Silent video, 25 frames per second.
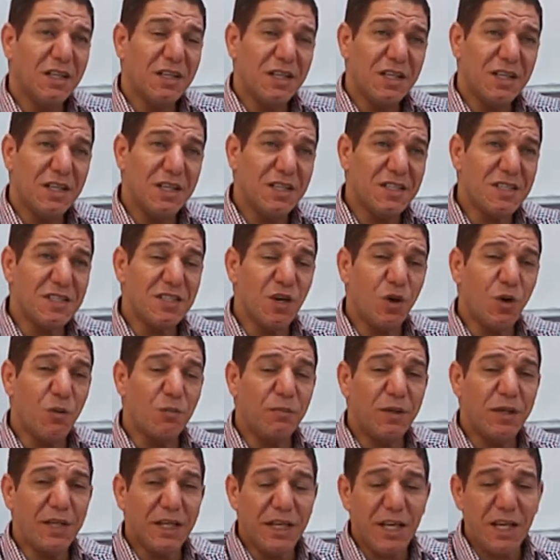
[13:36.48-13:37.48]
is the
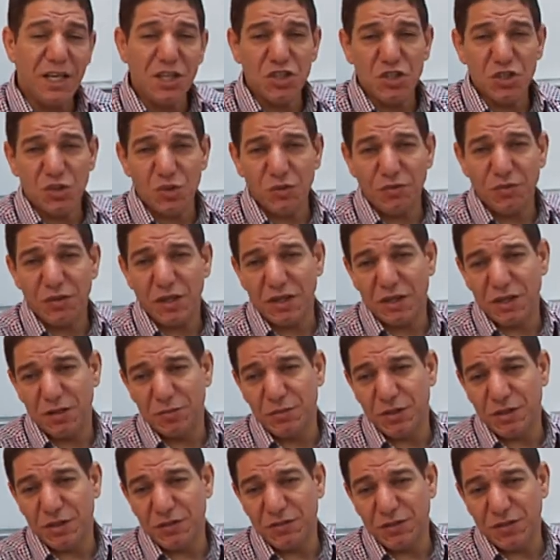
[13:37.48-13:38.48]
obligation of
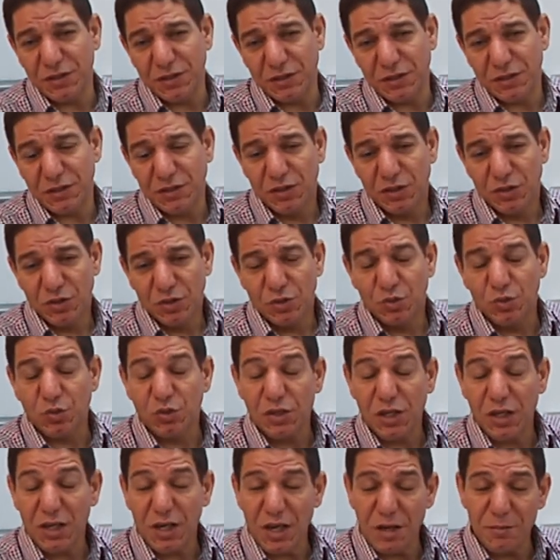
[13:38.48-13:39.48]
Huckleberry Finn? To
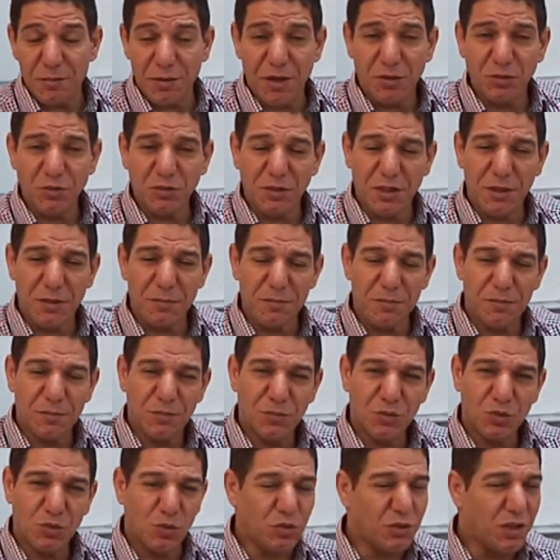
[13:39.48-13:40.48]
tell about him,
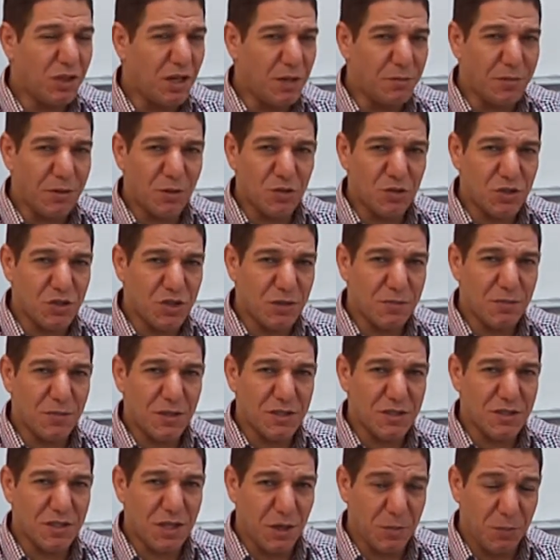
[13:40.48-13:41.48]
to tell about Jim the
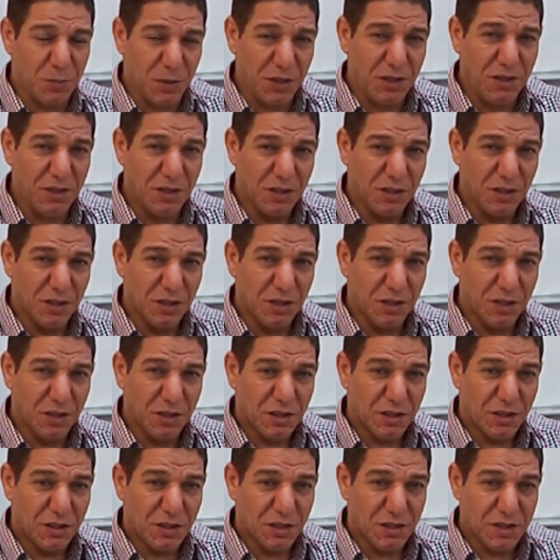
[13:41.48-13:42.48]
escapee,
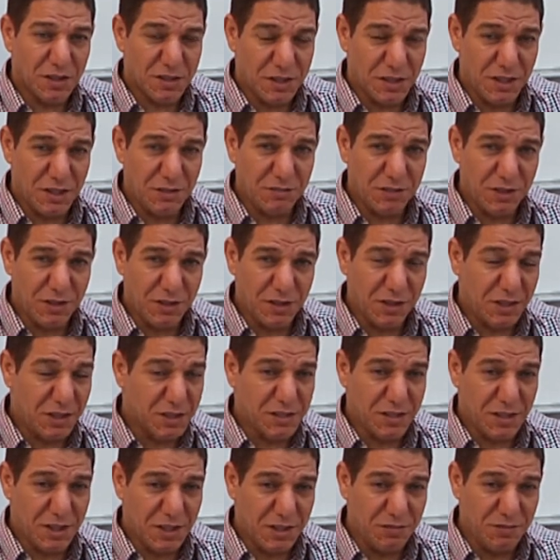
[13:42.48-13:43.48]
the
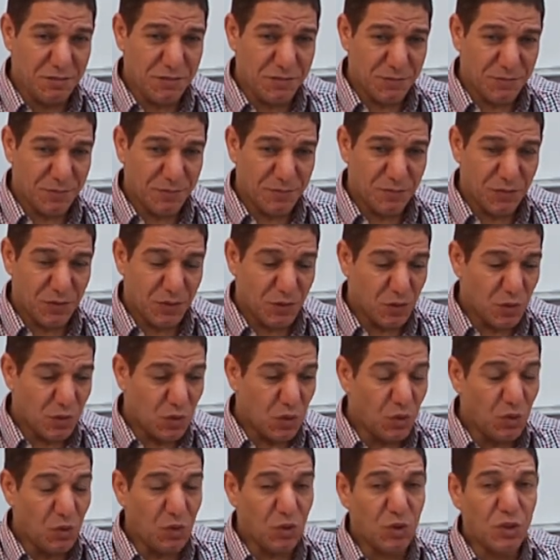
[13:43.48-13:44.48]
slave,
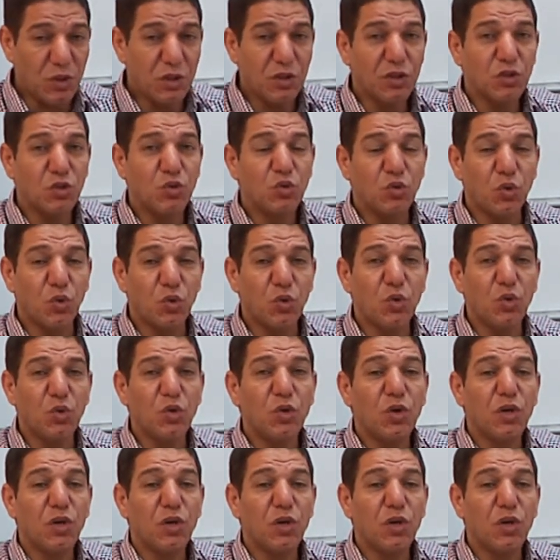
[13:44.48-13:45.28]
or to